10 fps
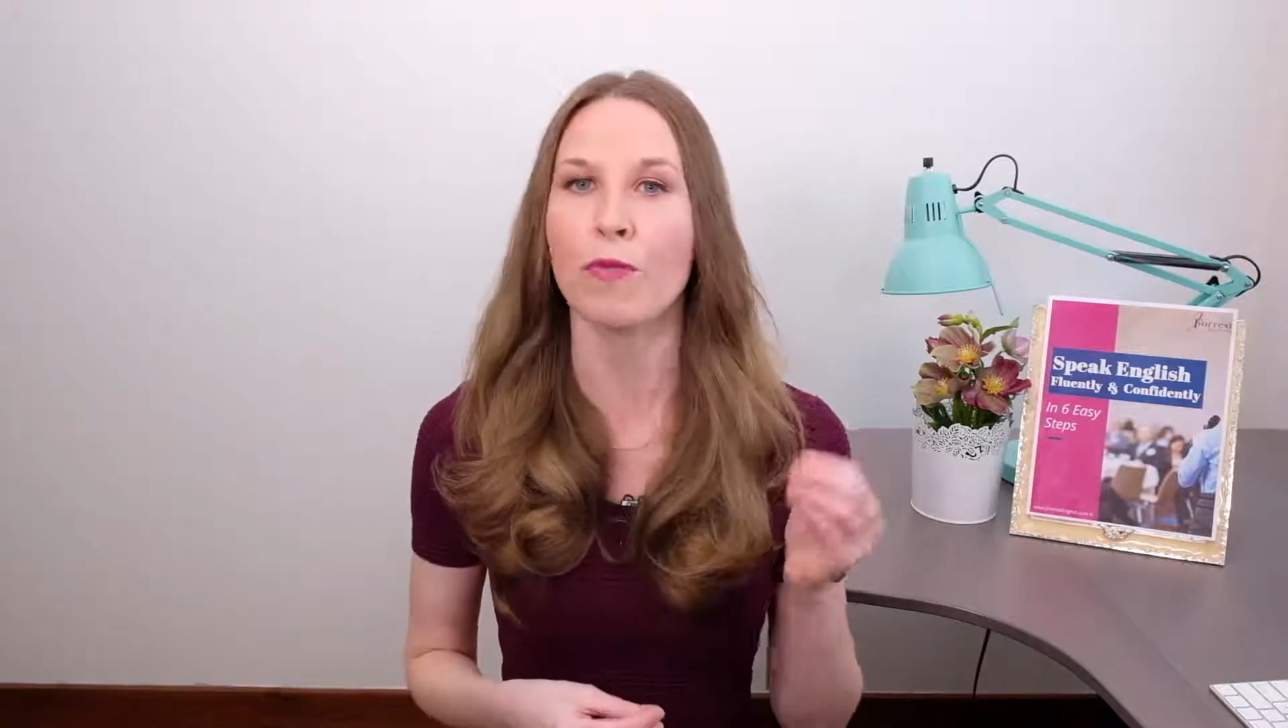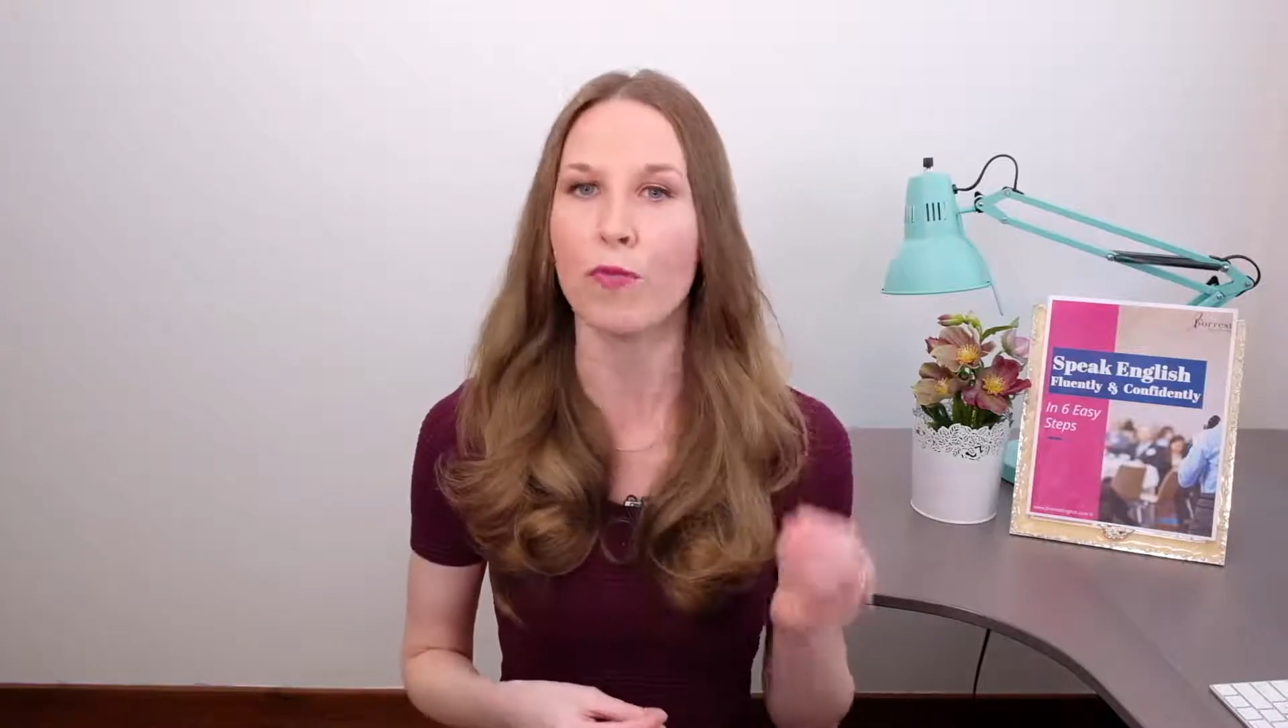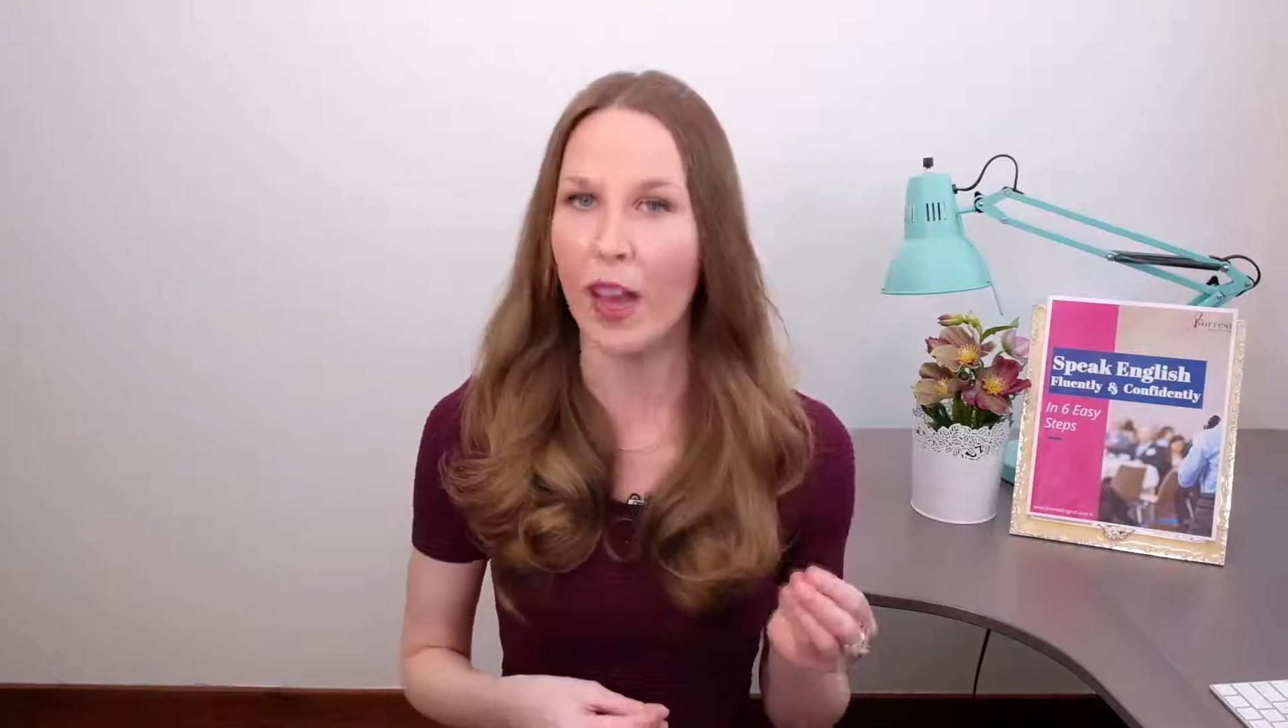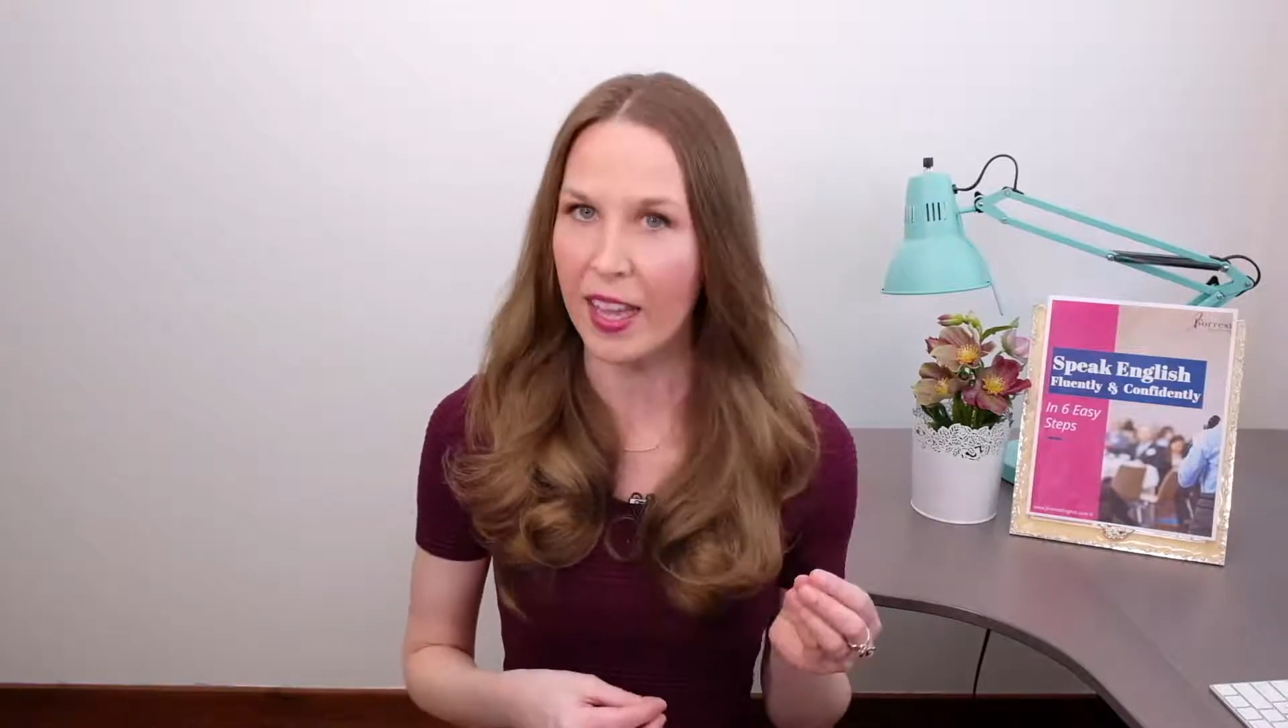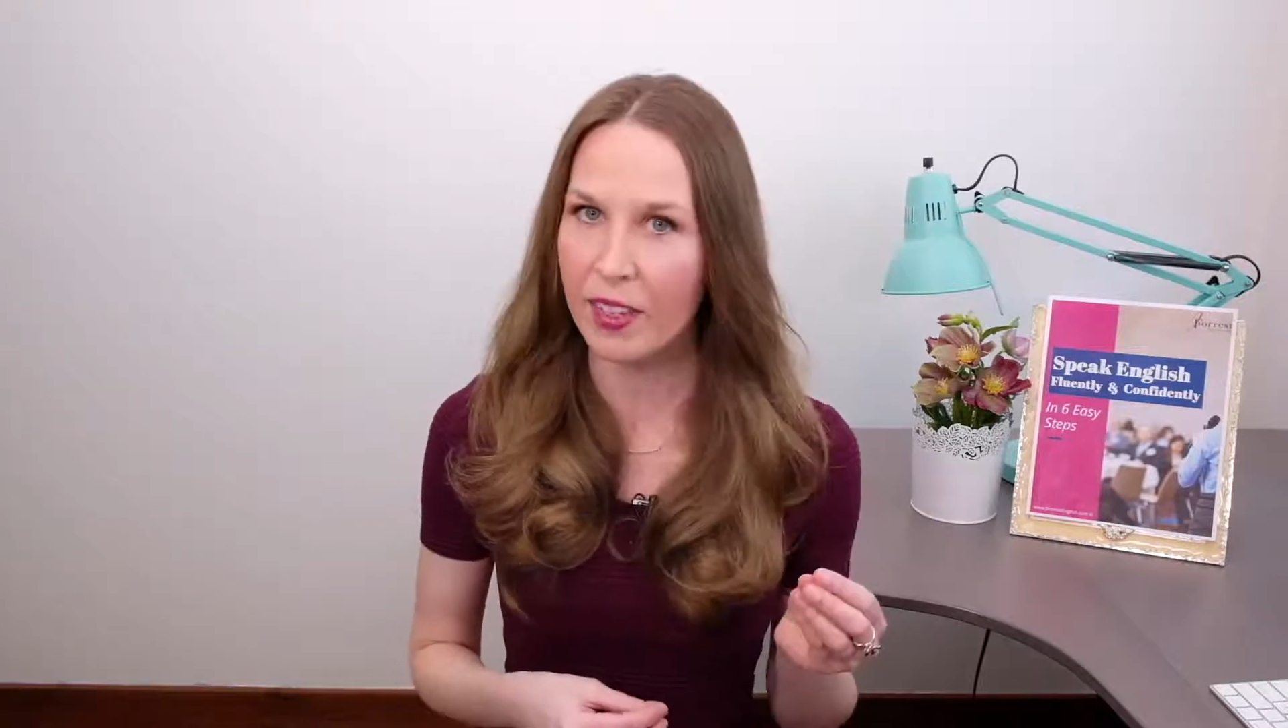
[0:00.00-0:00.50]

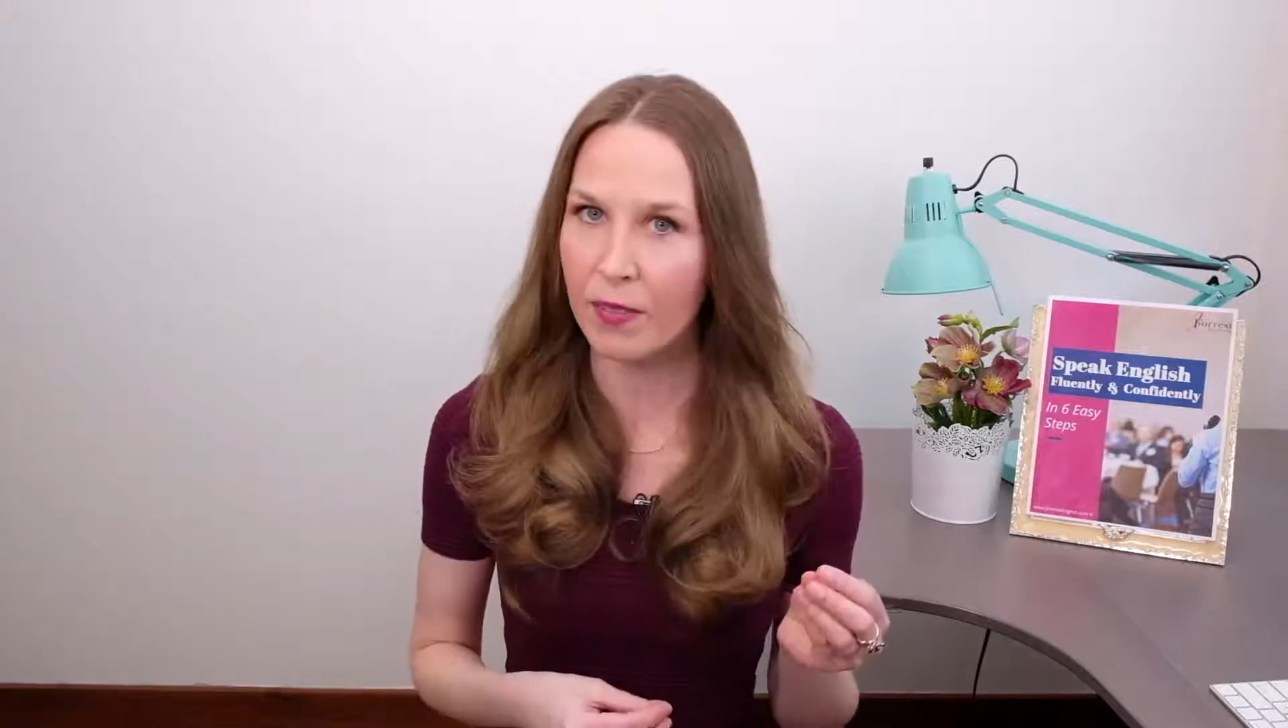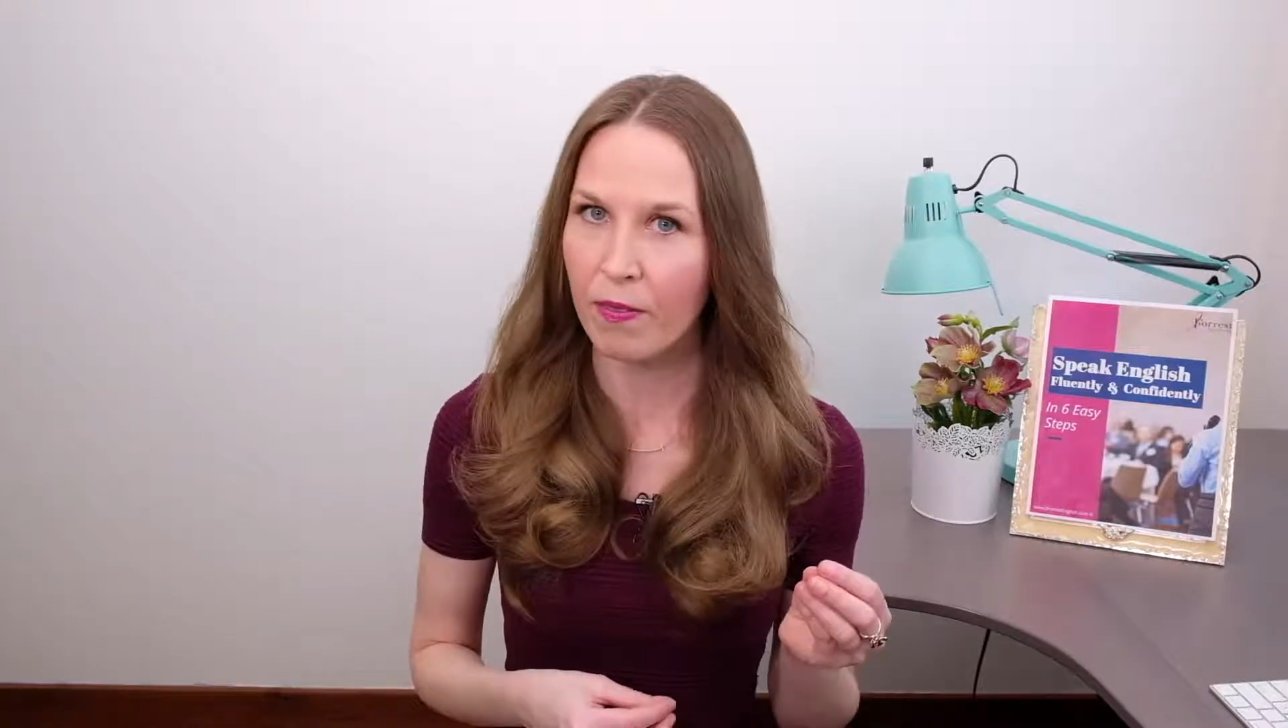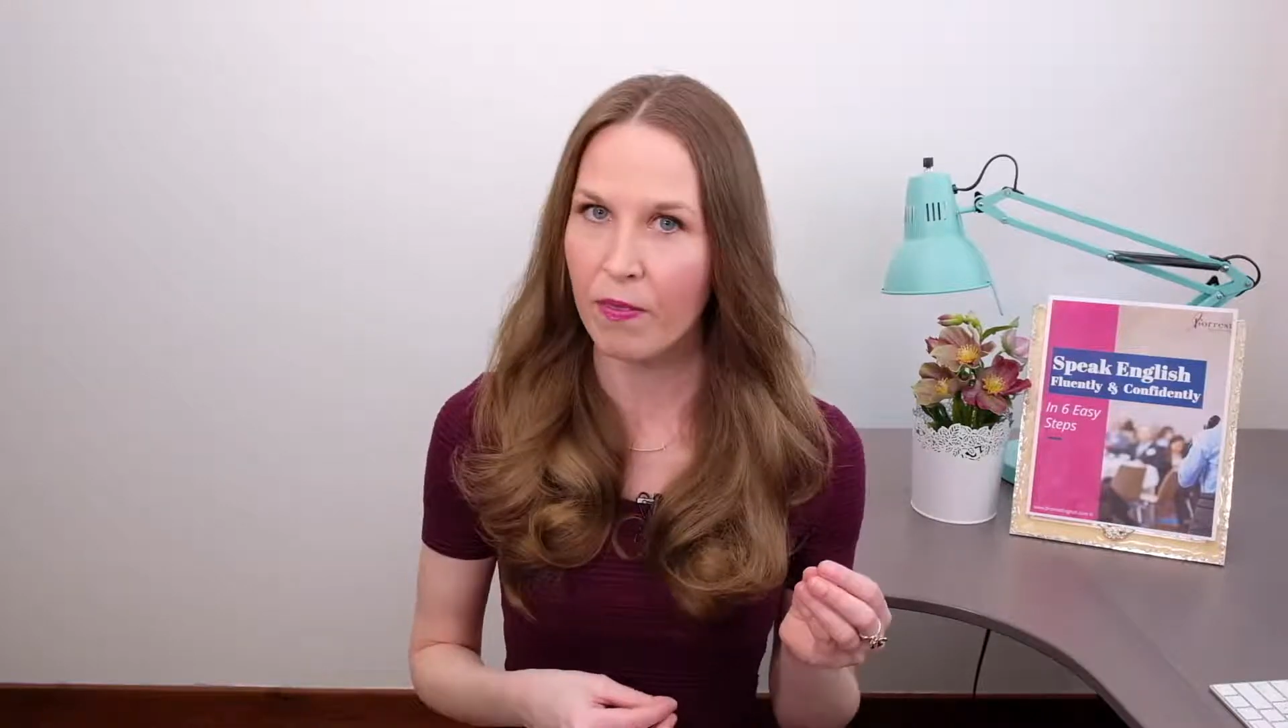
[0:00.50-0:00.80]
fun